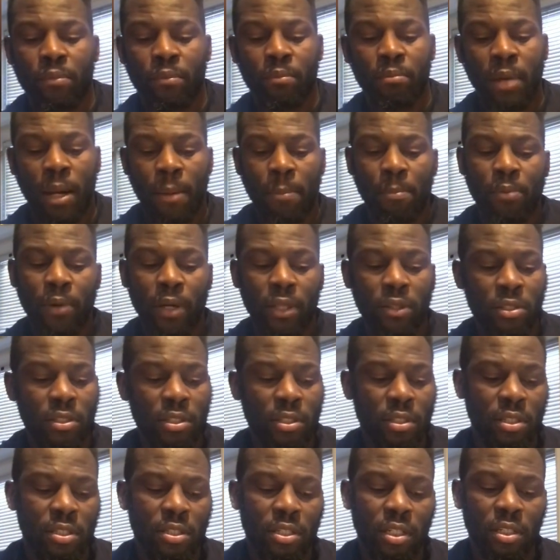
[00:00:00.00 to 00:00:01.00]
my brothers
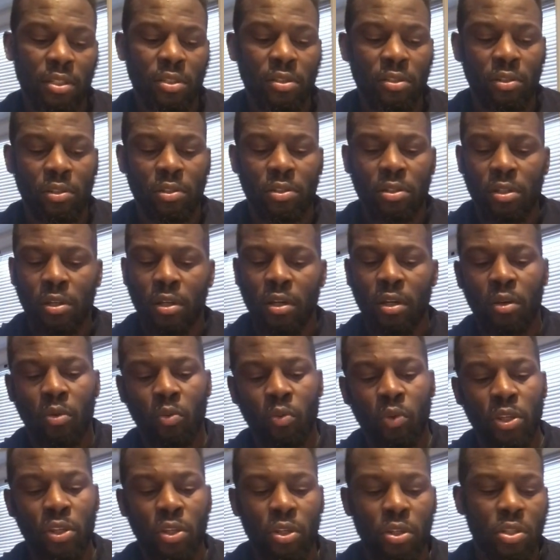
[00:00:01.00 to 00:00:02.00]
and sisters,
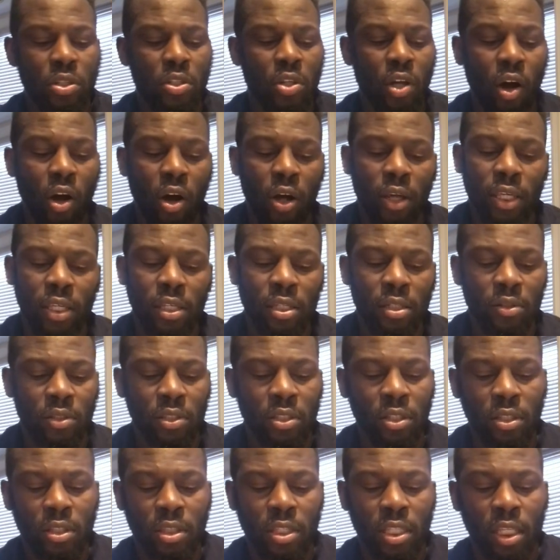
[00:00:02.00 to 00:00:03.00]
when you're talking, when
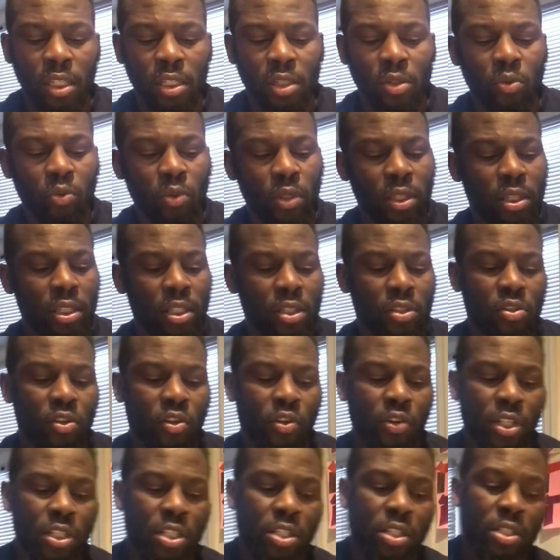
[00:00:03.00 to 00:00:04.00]
you're dealing with these
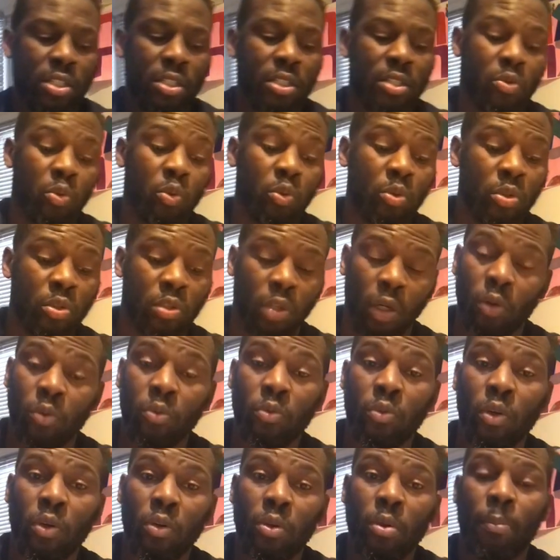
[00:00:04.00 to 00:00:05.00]
Christians who don't
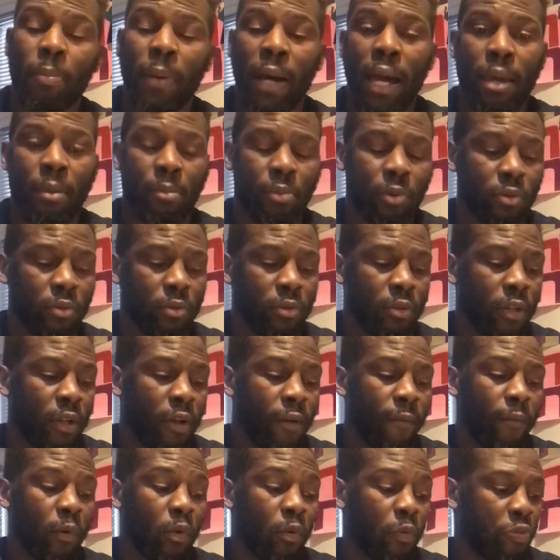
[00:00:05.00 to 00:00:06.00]
know the Bible,
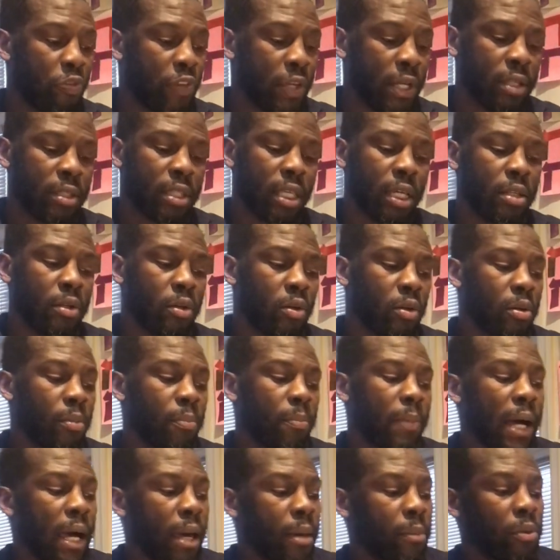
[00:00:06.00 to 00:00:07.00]
who think they know the
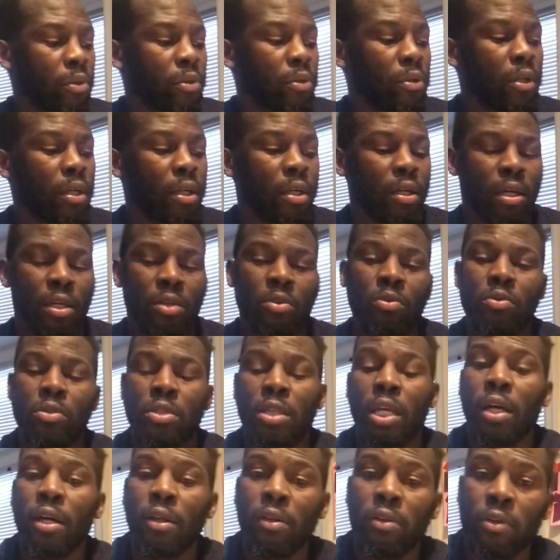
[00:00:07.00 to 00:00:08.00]
Bible, and you
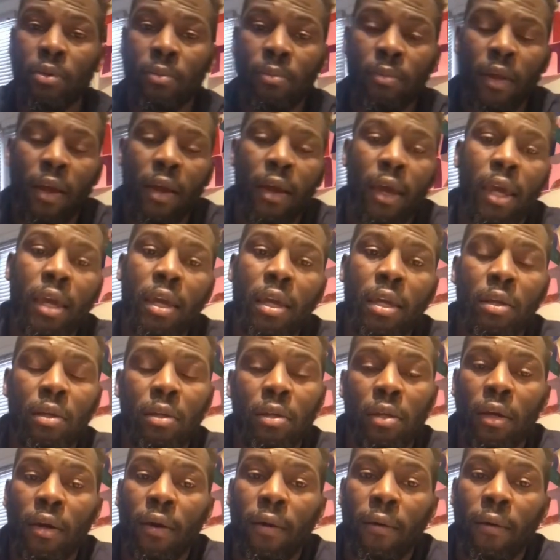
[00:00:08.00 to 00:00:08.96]
tell them, hey,